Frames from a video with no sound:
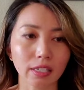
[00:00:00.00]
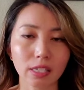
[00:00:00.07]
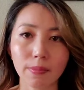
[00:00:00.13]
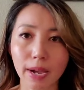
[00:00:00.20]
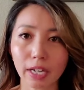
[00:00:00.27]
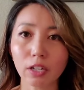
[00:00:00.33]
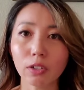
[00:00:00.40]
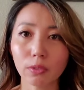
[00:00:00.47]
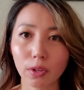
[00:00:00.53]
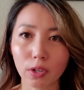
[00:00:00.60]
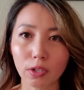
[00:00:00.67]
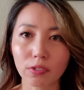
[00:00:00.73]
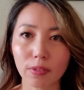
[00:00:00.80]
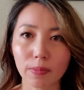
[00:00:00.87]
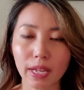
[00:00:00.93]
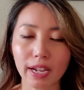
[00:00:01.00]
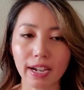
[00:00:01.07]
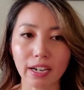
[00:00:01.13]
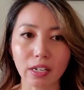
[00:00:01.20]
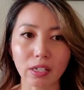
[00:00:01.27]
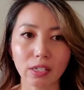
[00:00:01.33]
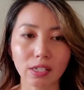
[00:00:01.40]
Tobacco Rose from that
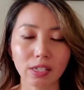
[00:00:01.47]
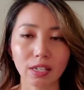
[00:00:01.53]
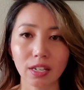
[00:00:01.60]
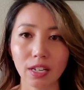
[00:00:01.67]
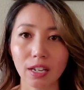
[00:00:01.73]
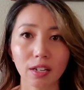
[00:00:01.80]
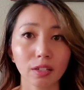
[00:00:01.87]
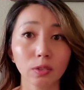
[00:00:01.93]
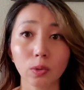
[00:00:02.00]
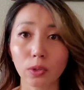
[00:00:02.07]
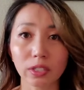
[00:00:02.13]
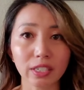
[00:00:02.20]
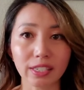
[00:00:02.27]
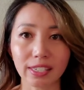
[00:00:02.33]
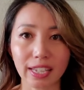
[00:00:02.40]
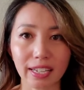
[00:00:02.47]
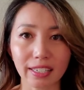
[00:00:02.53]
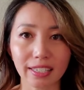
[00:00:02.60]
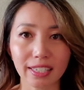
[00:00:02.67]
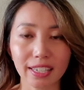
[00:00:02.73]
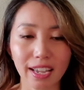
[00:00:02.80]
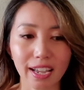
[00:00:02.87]
house, gorgeous scent.